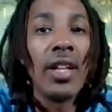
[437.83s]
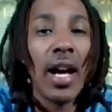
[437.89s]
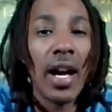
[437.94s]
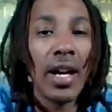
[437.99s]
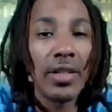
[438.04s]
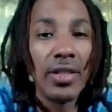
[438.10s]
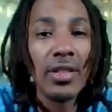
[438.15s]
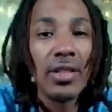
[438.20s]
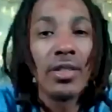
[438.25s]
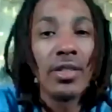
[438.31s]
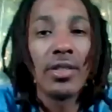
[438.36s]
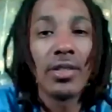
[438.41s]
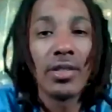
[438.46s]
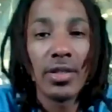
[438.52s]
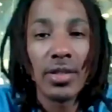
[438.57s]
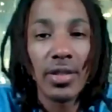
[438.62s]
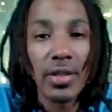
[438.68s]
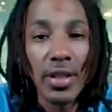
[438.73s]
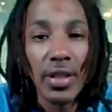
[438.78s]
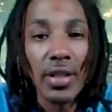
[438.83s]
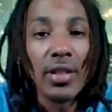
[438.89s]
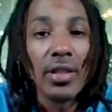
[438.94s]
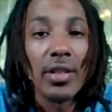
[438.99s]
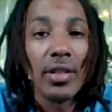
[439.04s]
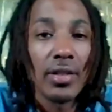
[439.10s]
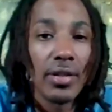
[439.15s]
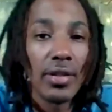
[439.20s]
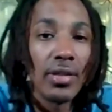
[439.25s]
the ideas. Yeah,
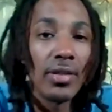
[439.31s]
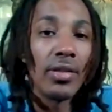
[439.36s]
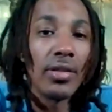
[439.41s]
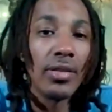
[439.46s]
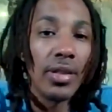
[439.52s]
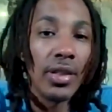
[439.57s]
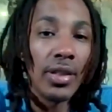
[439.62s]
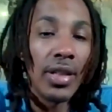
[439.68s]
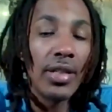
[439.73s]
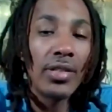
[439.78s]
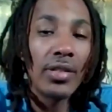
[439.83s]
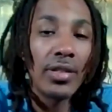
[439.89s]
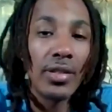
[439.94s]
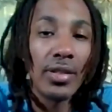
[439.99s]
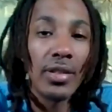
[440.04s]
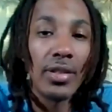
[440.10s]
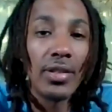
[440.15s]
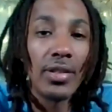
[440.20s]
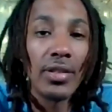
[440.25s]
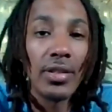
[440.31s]
yeah. That's good.